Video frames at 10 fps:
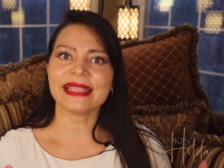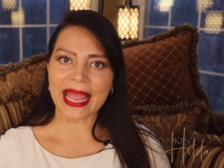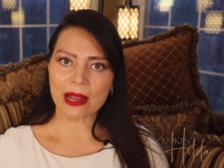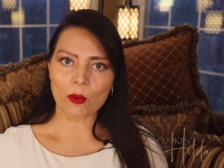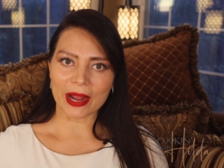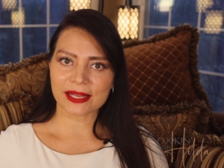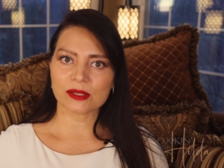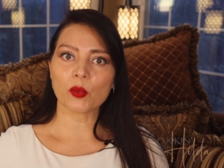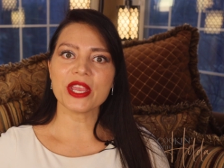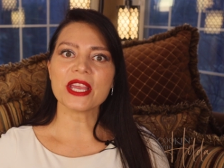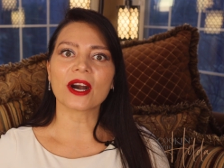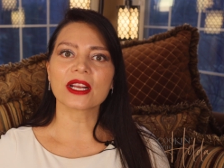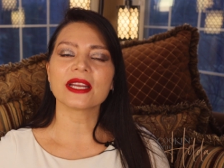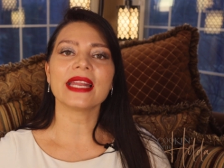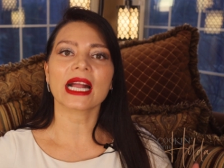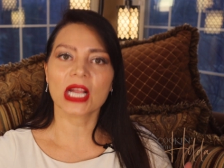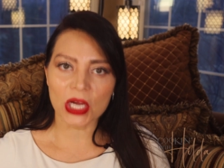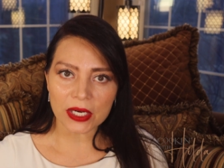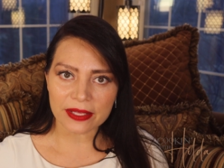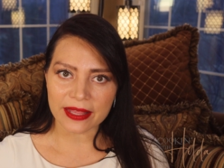these egg whites, we are gonna
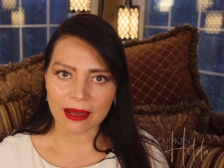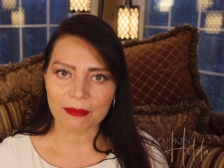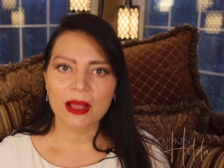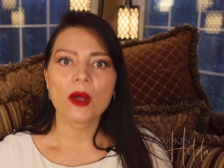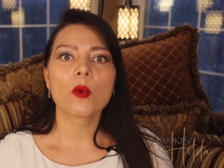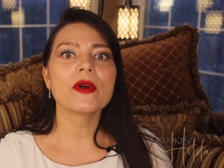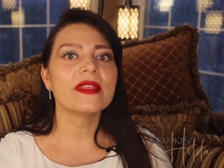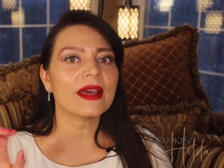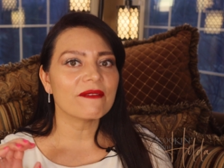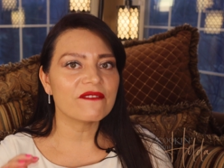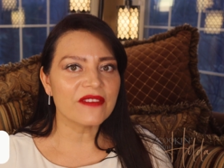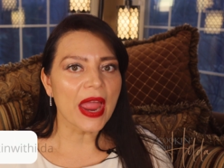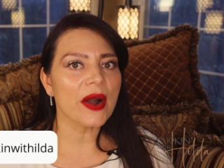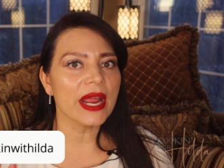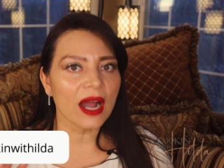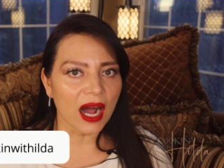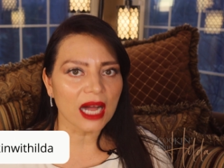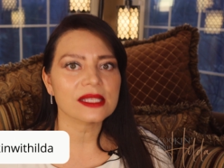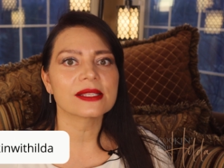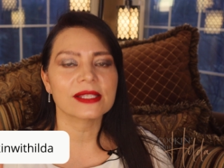cook them with a very
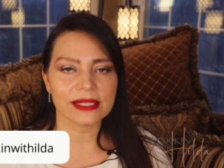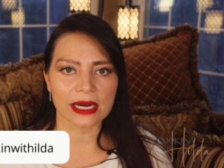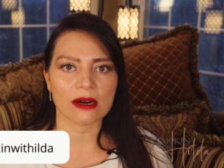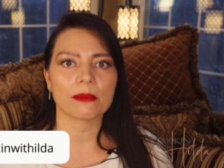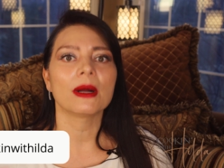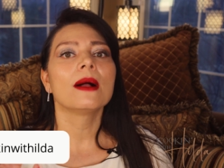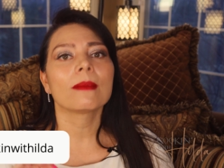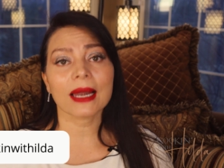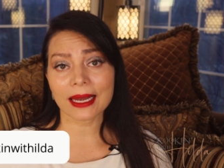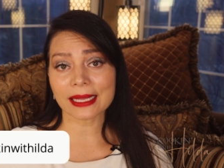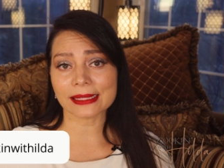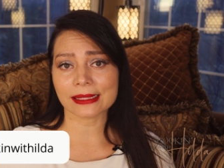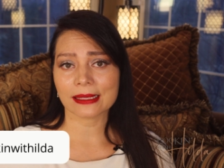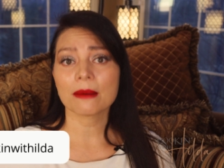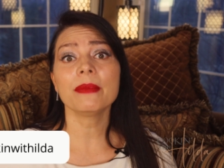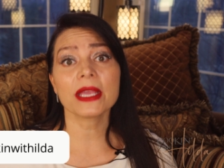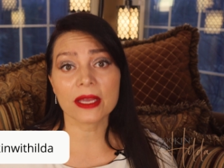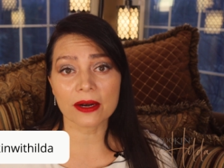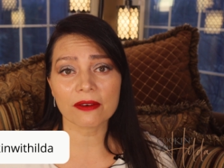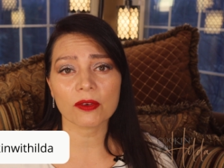hot syrup. Please be
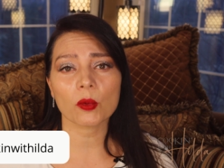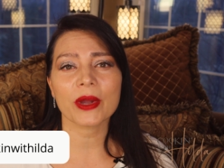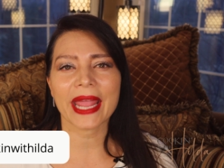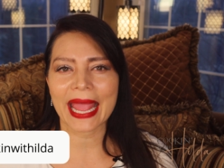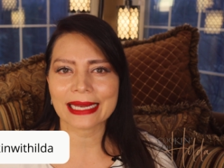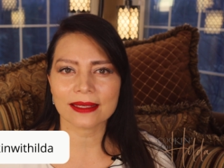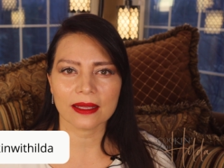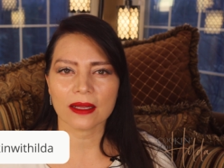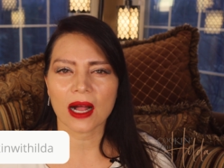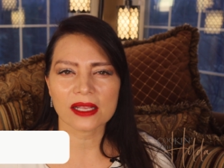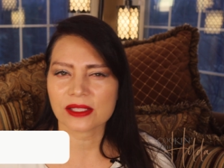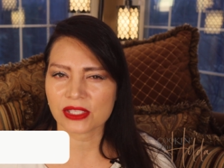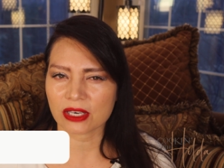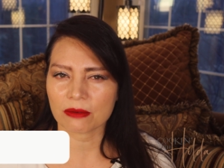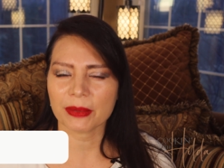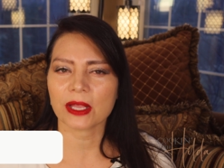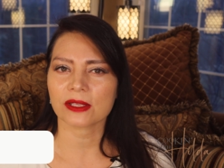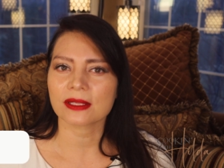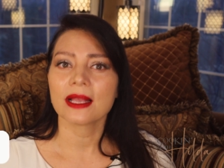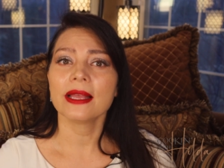careful when handling hot syrup
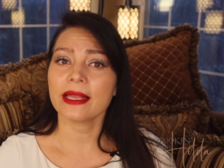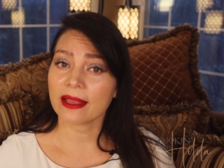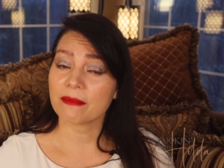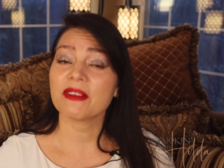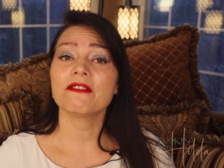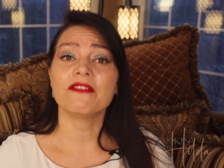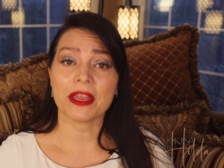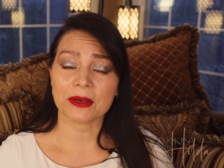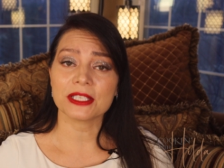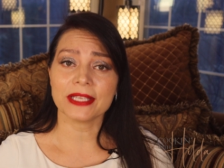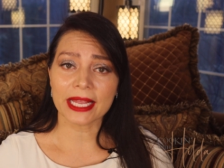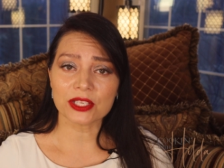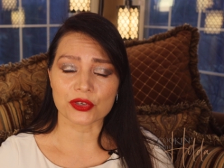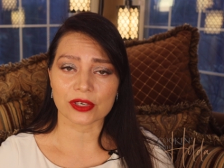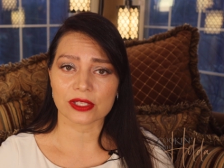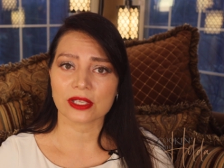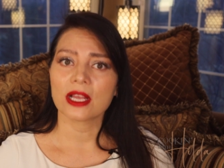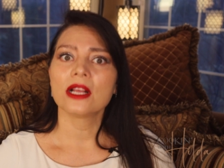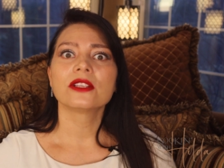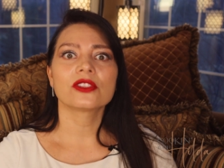because it can be very dangerous.
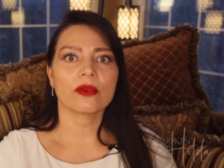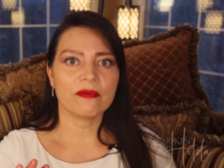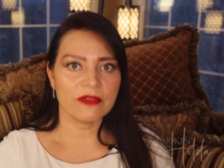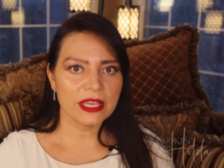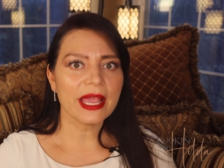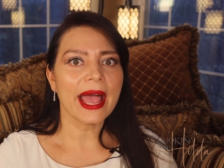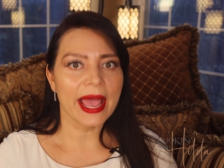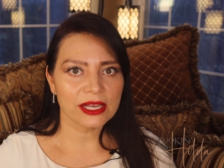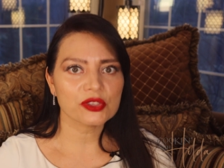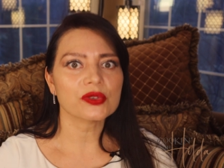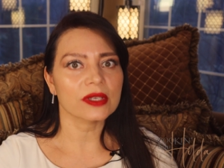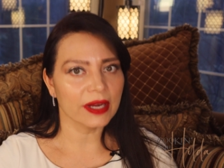So be extra